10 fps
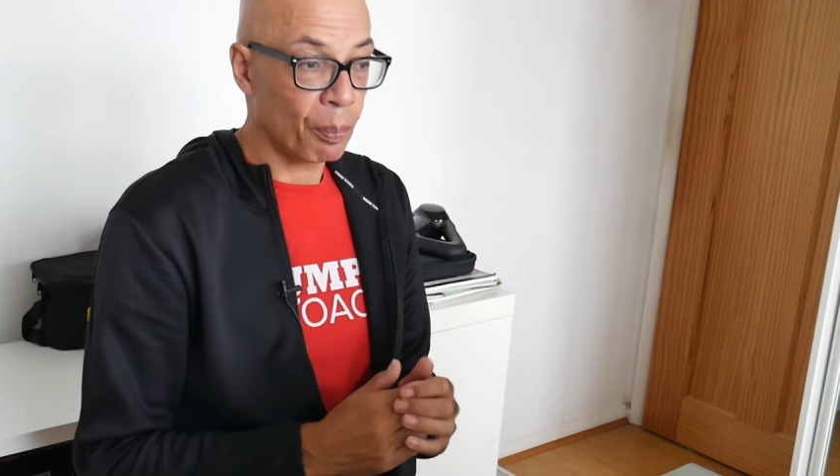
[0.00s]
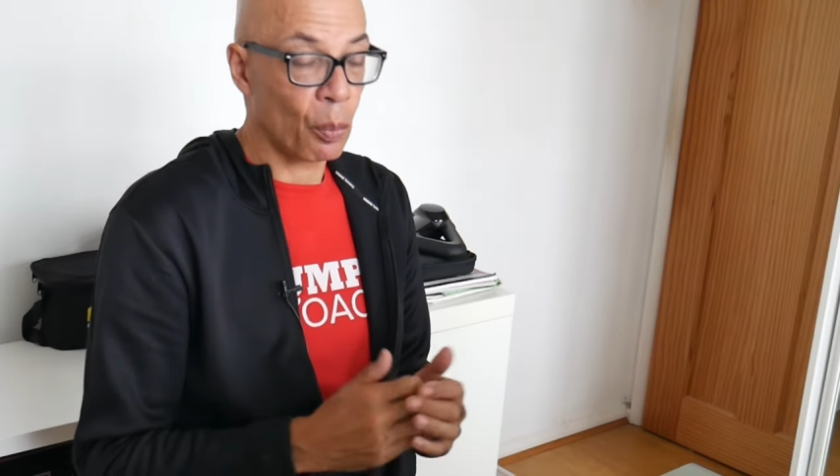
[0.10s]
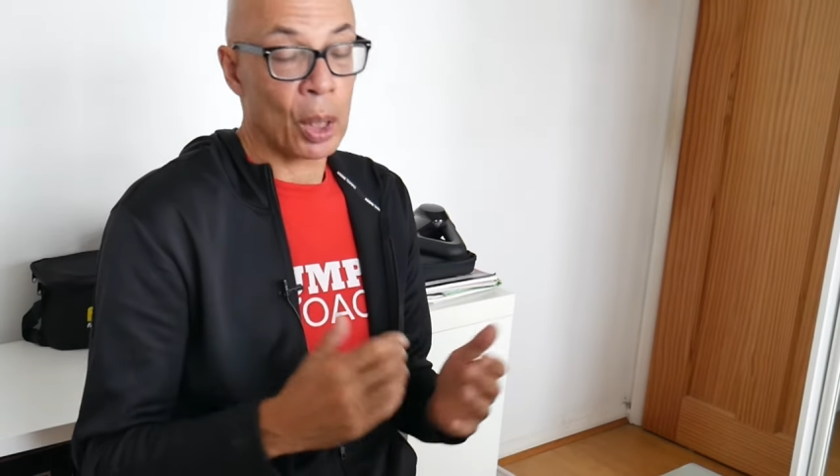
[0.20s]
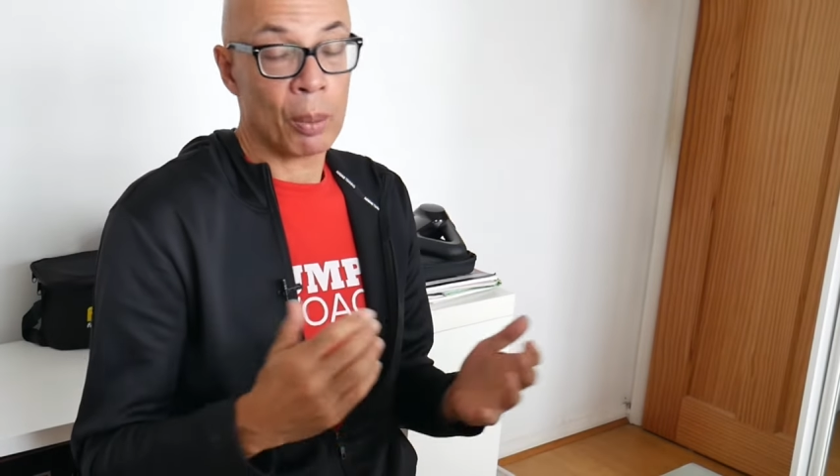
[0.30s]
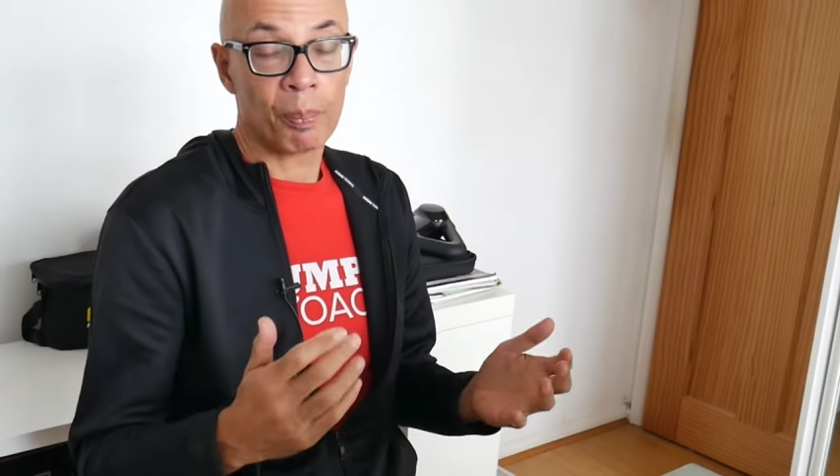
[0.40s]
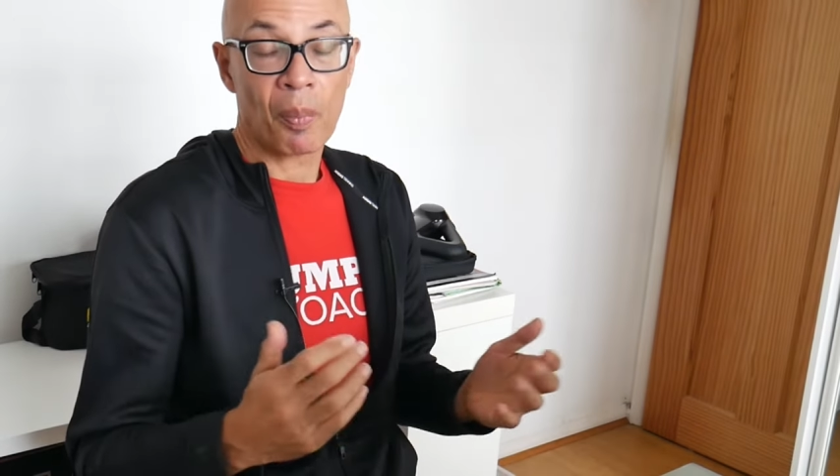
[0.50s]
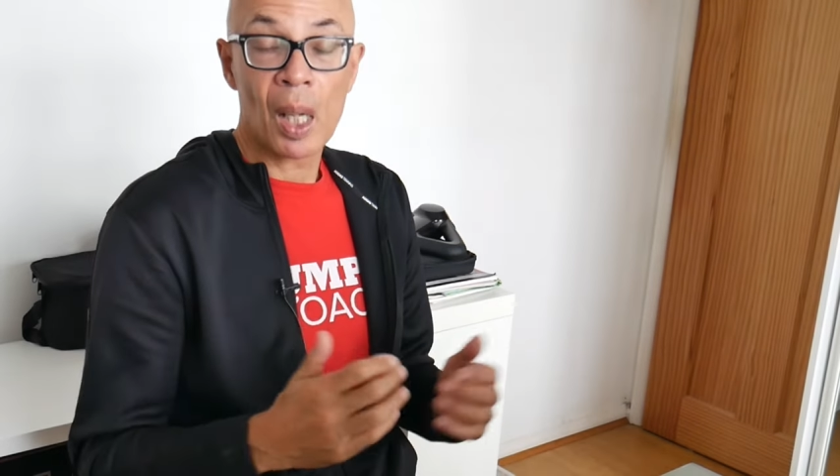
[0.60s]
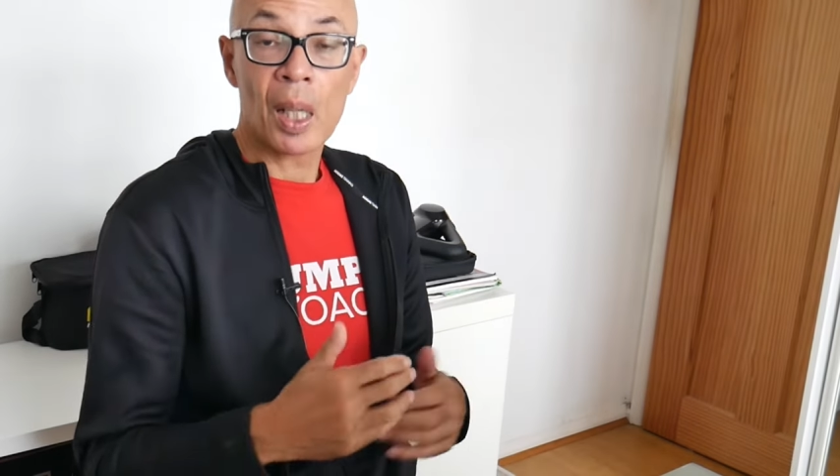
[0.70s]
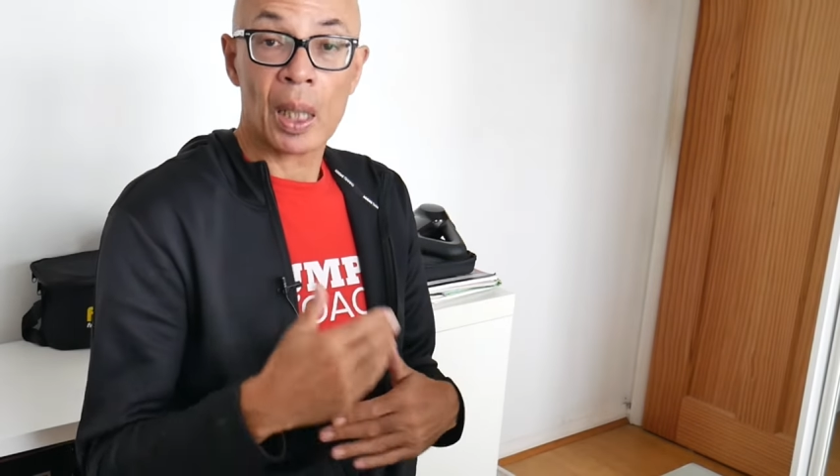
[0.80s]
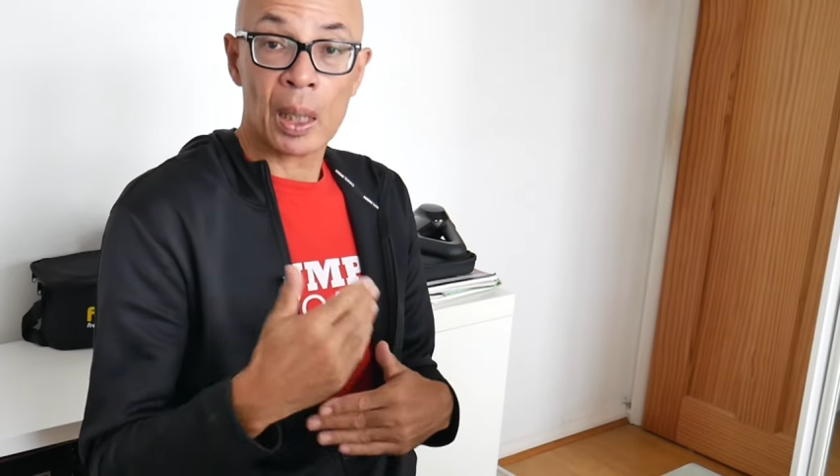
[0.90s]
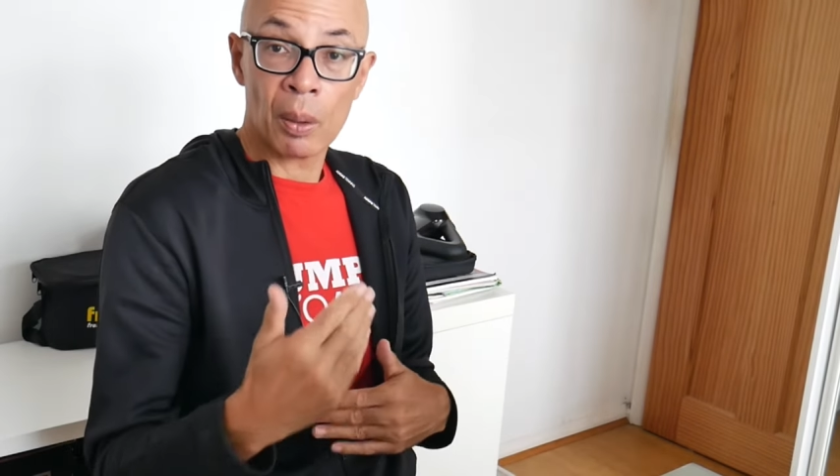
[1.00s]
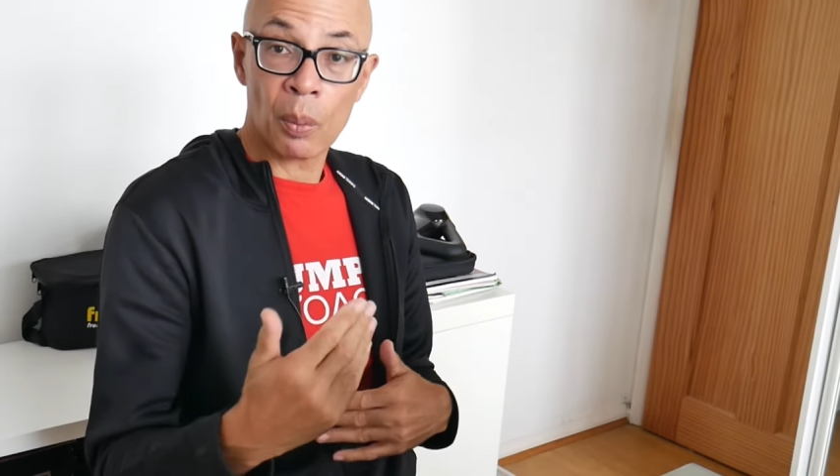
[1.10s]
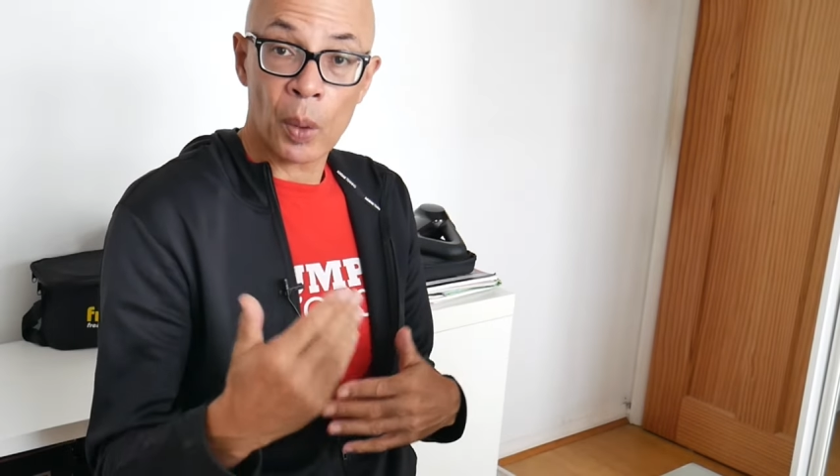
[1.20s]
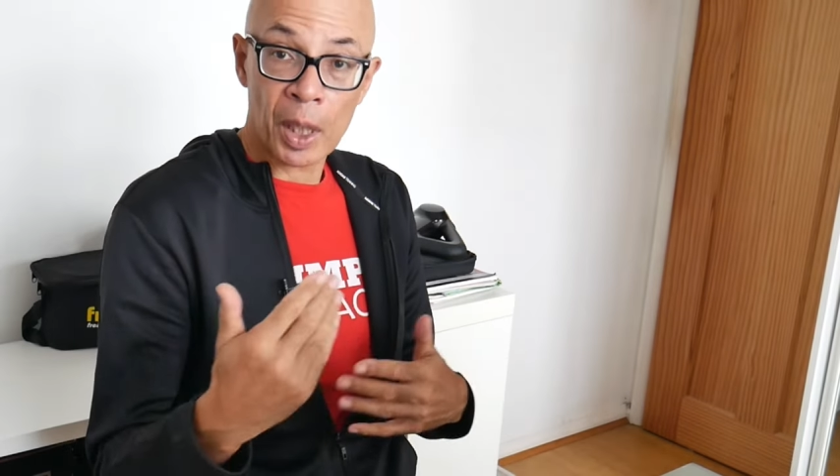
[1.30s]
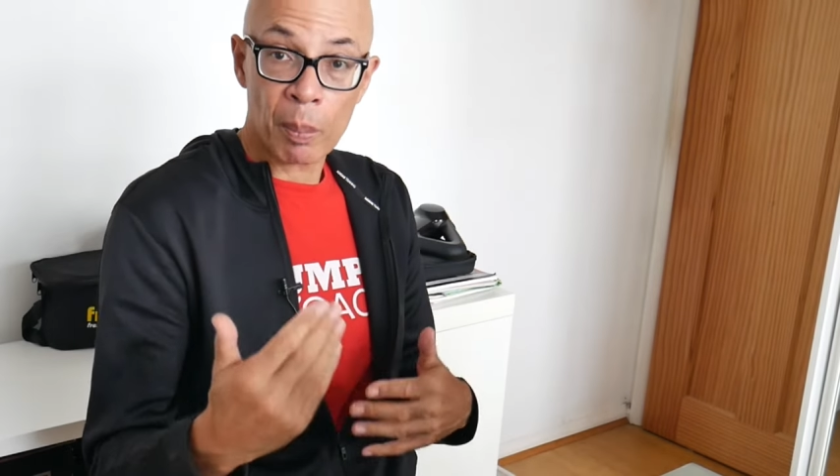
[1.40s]
Well, in
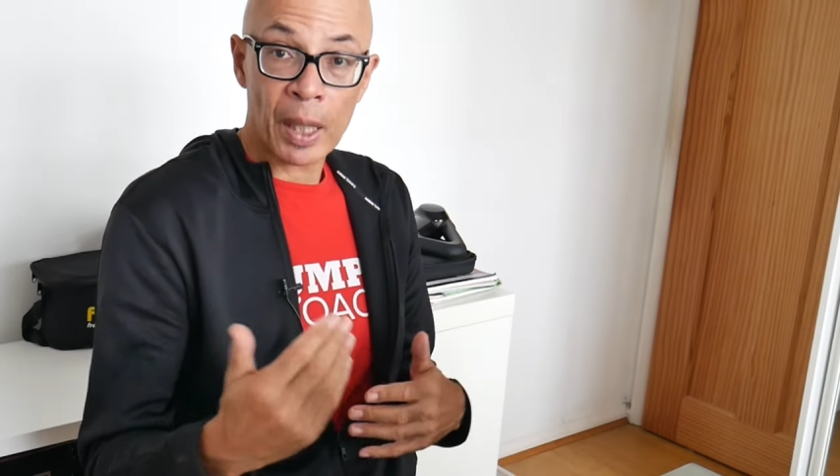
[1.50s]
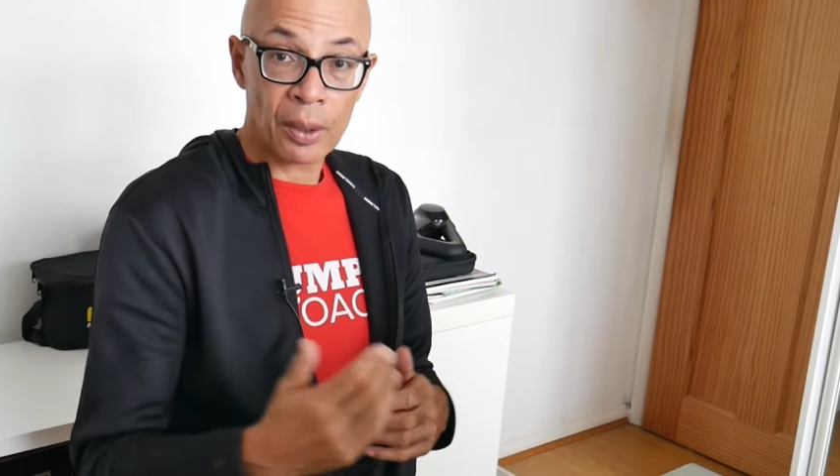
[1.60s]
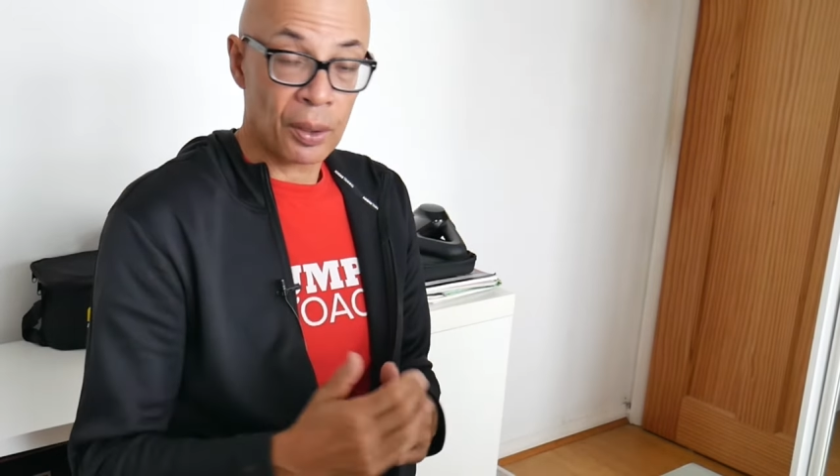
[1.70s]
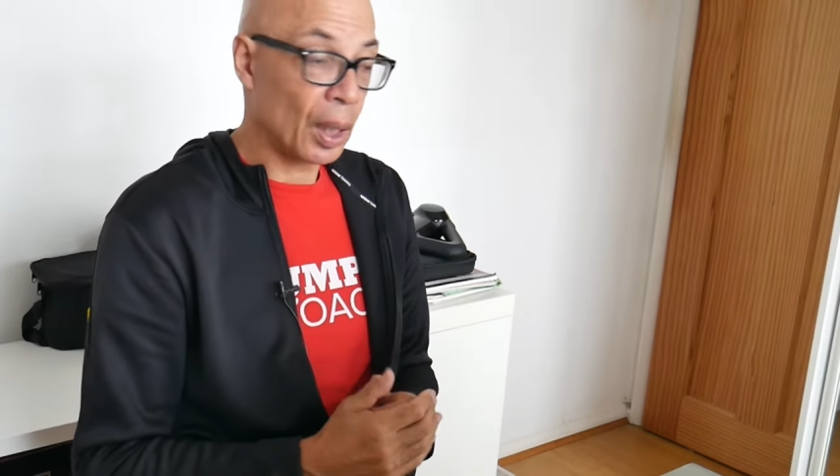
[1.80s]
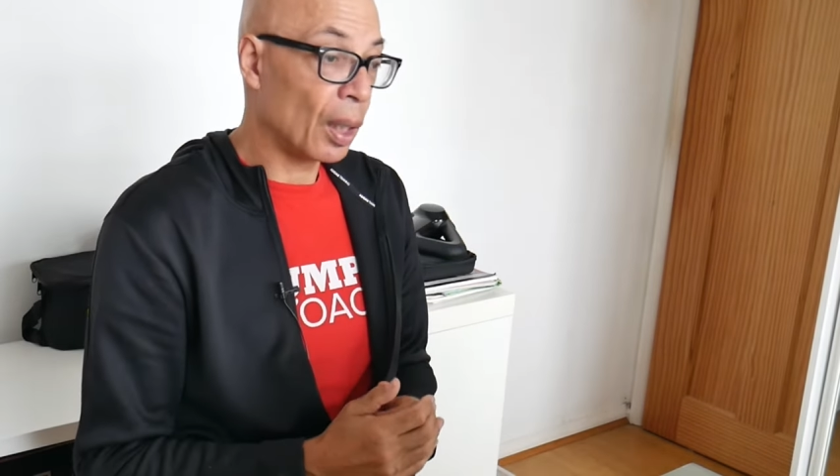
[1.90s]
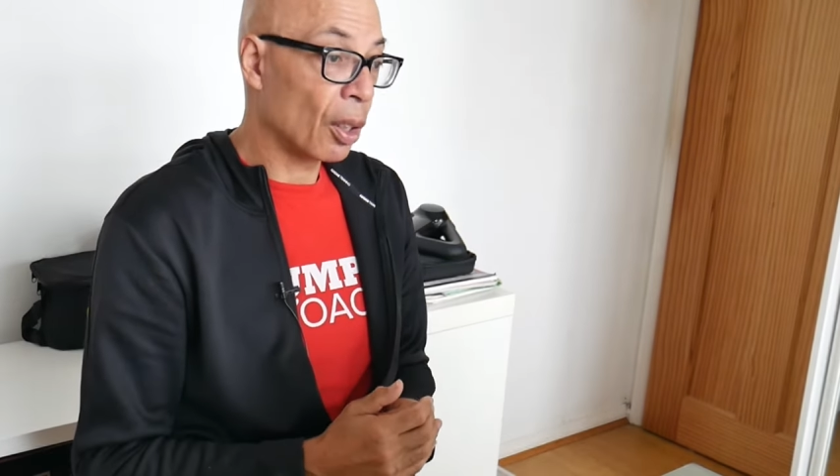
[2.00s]
when it matters in the